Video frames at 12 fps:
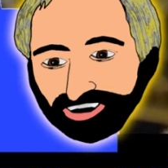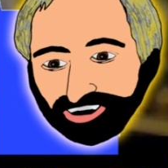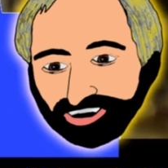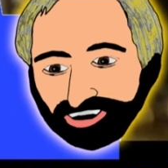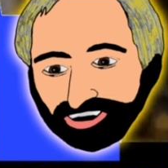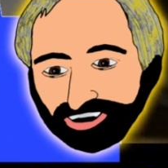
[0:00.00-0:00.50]
a
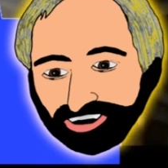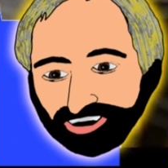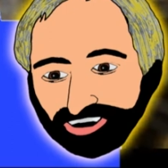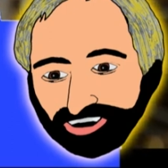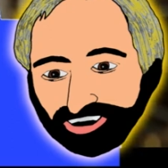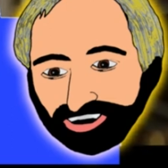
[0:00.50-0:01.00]
bad deal. It
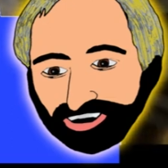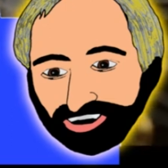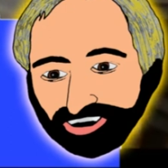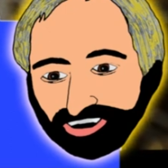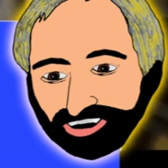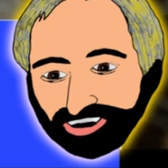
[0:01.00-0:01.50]
was a
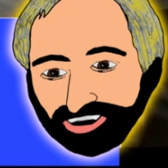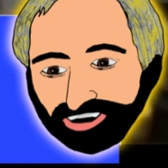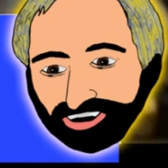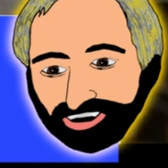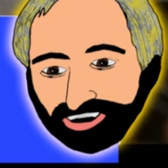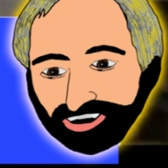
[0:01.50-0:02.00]
beautiful, beautiful
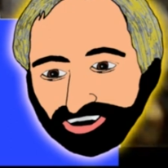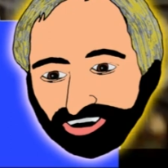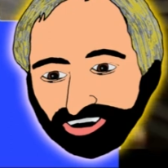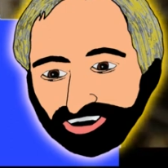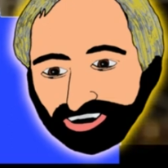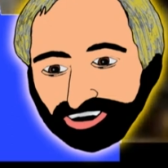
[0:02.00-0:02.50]
project.
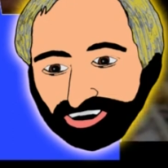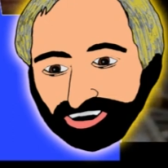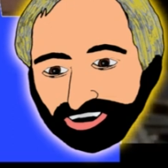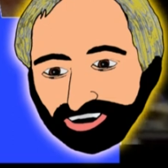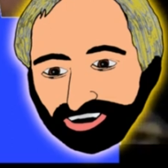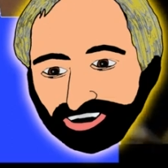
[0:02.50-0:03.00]

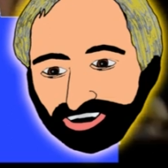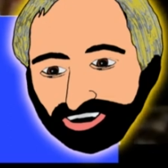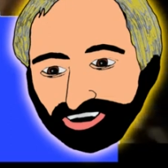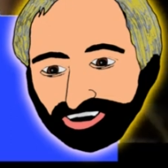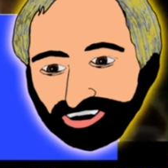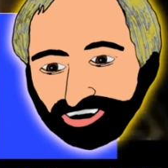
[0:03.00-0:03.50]
I
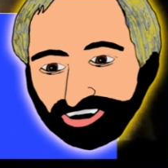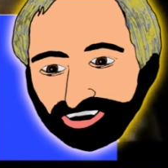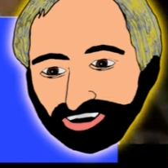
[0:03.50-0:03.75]
have the